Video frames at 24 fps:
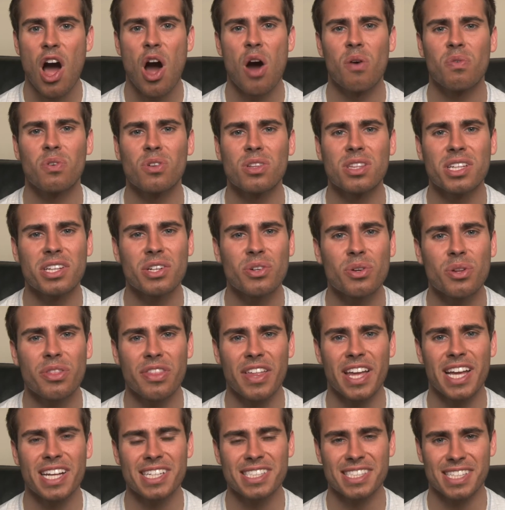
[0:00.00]
over little
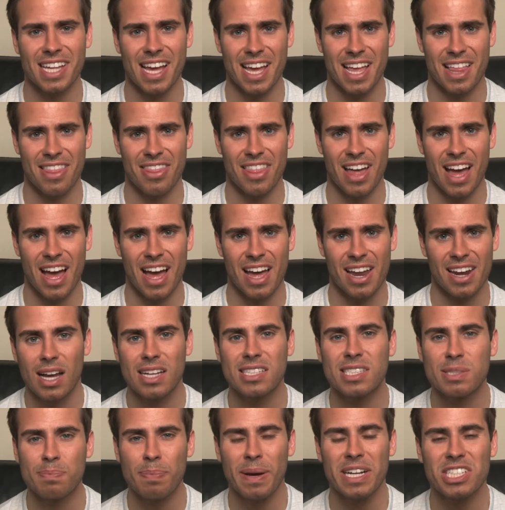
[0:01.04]
things like that,
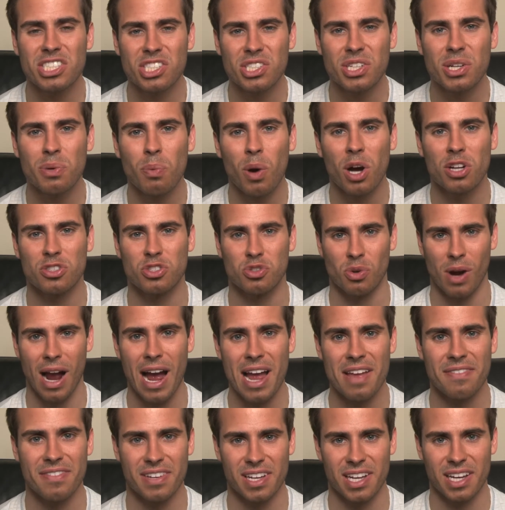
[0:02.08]
especially while
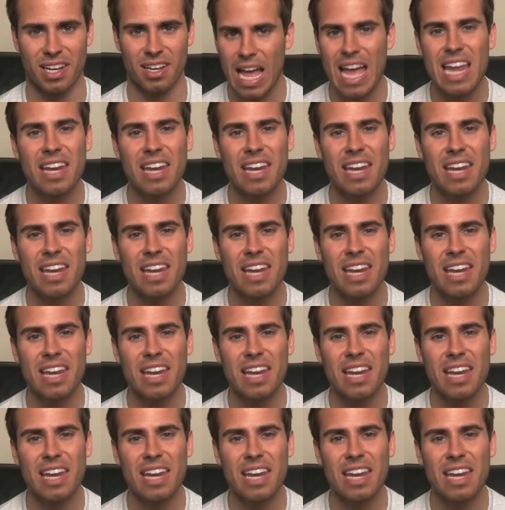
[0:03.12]
driving.